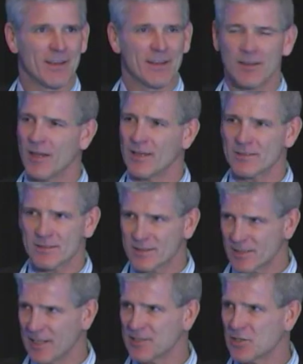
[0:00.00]
Yes,
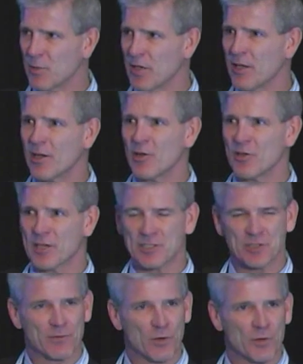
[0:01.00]
it's nice to be here. You
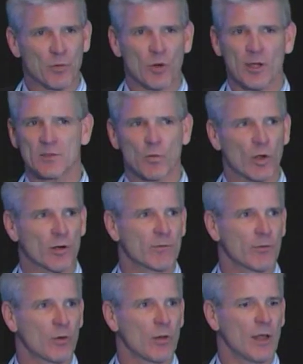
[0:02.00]
get your footprint. It's
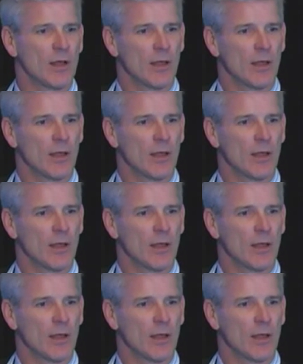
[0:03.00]
wonderful.